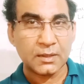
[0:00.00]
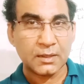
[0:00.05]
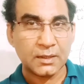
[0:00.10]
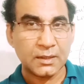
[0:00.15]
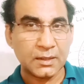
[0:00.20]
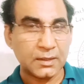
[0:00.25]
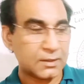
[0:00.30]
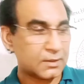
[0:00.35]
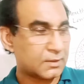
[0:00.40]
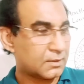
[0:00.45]

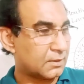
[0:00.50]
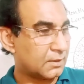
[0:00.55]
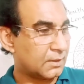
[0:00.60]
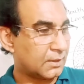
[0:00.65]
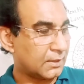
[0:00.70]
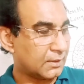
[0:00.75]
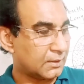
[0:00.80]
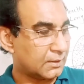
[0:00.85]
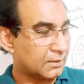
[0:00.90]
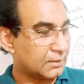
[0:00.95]
it
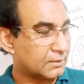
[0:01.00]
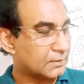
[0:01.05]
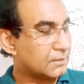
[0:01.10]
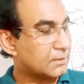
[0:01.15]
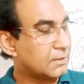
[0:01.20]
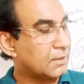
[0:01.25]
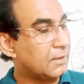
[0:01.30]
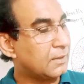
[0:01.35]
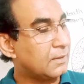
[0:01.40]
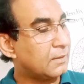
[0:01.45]

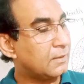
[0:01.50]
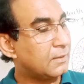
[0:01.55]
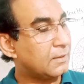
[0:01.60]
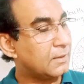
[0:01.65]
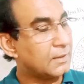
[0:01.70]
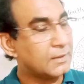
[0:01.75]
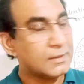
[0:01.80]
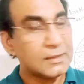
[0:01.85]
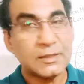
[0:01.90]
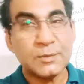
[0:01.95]

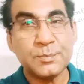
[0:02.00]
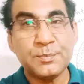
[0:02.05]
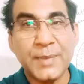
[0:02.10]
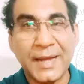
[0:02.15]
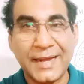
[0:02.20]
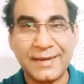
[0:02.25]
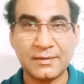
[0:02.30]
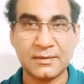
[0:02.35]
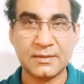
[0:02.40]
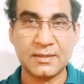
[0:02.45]
is
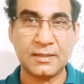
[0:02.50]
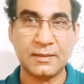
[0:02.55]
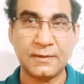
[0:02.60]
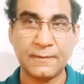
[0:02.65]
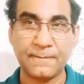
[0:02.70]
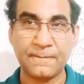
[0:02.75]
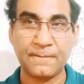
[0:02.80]
bent.